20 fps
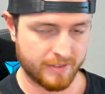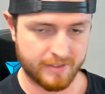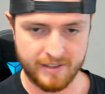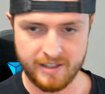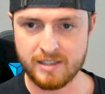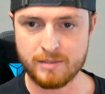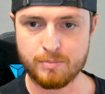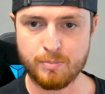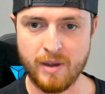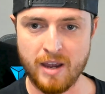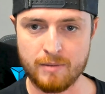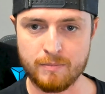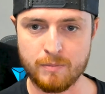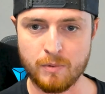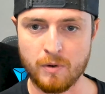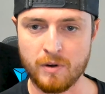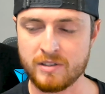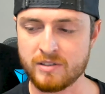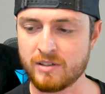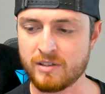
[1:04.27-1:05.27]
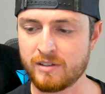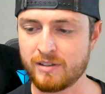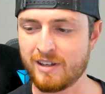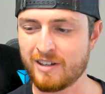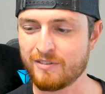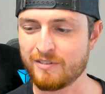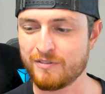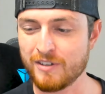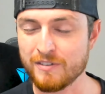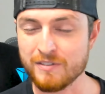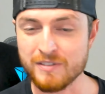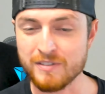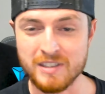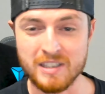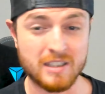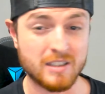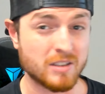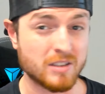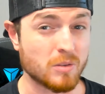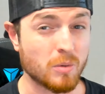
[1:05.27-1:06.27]
these bad boys are like
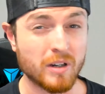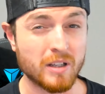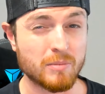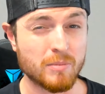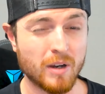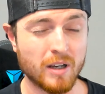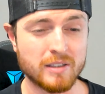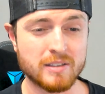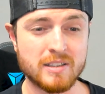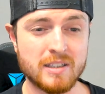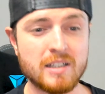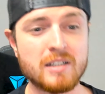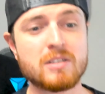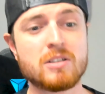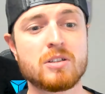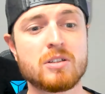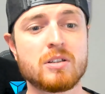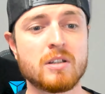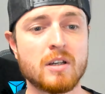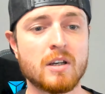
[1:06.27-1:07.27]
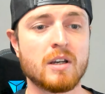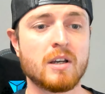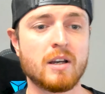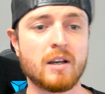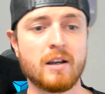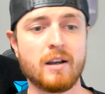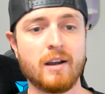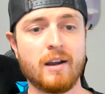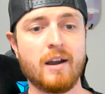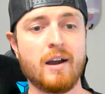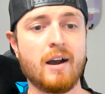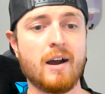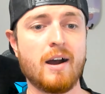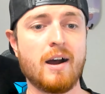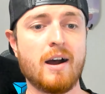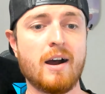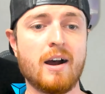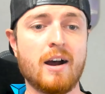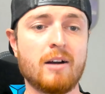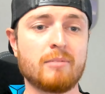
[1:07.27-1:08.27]
15, 20 bucks each.
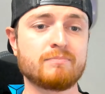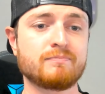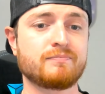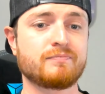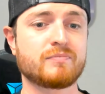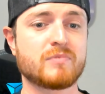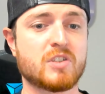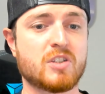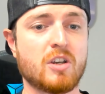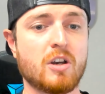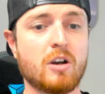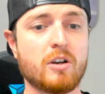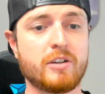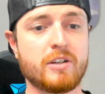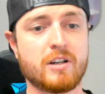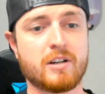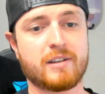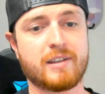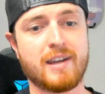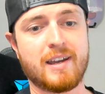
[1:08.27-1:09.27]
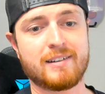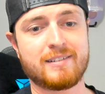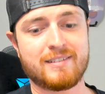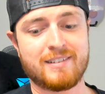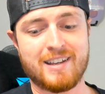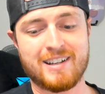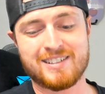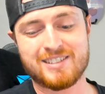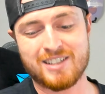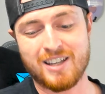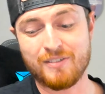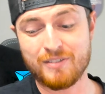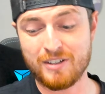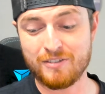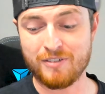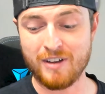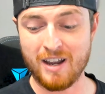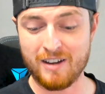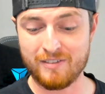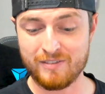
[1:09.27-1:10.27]
Um, so you're getting like
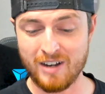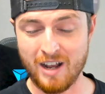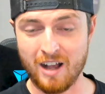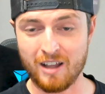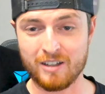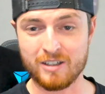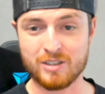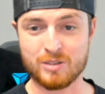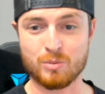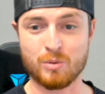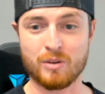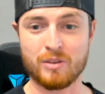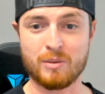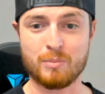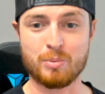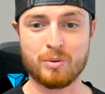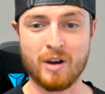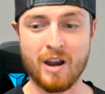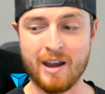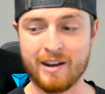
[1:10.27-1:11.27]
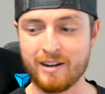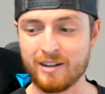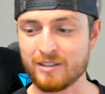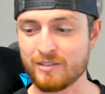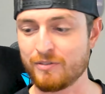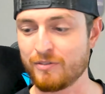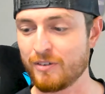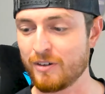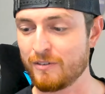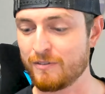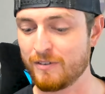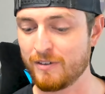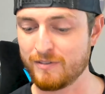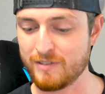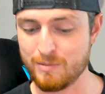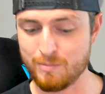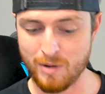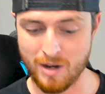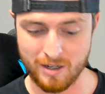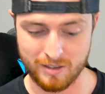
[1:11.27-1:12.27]
seventy-five dollars worth of product for
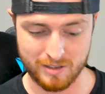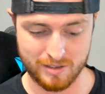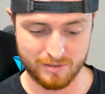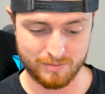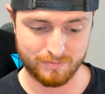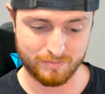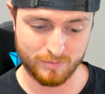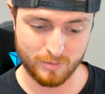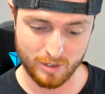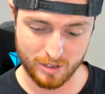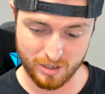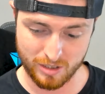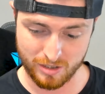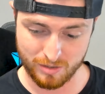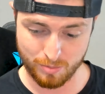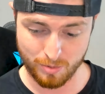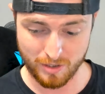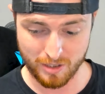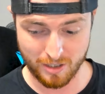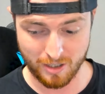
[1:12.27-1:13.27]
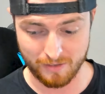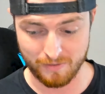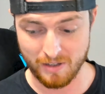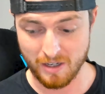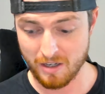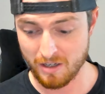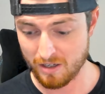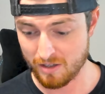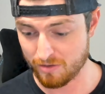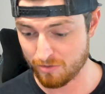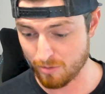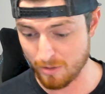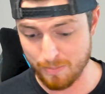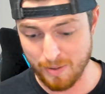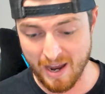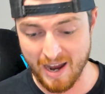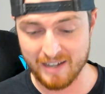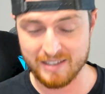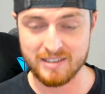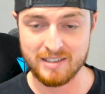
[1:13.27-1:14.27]
fifty bucks, which is pretty good. Three
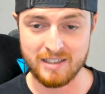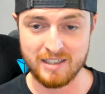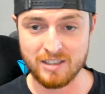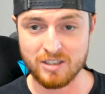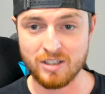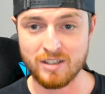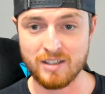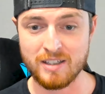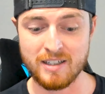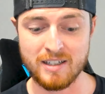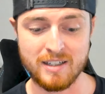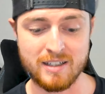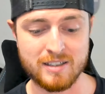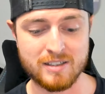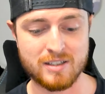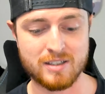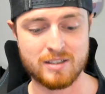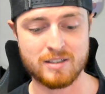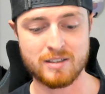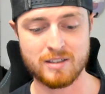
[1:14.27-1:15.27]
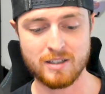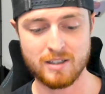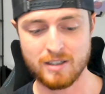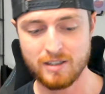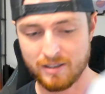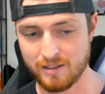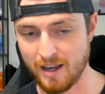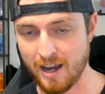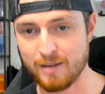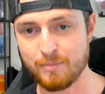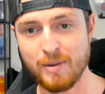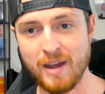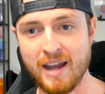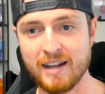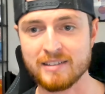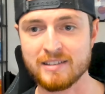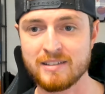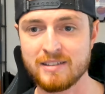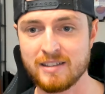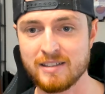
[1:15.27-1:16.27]
packs in each of these, nine
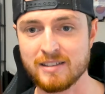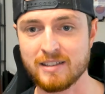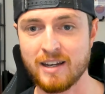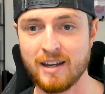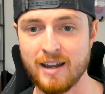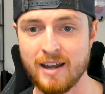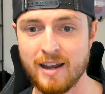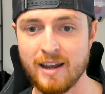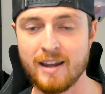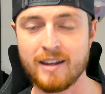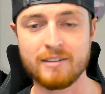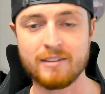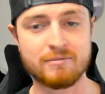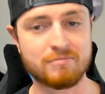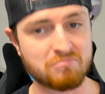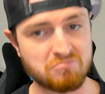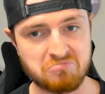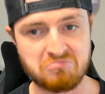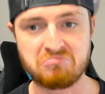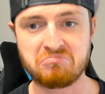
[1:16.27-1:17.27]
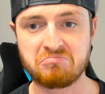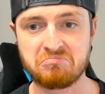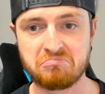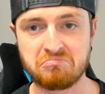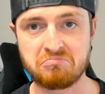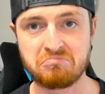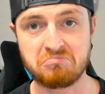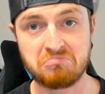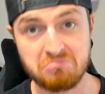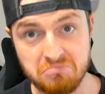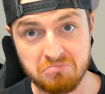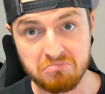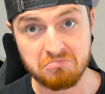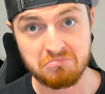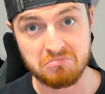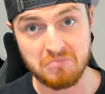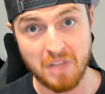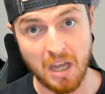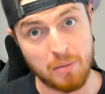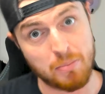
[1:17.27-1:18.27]
packs in this guy.
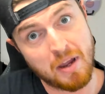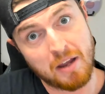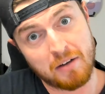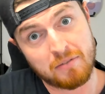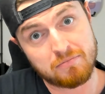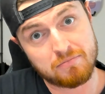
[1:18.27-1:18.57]
Not bad.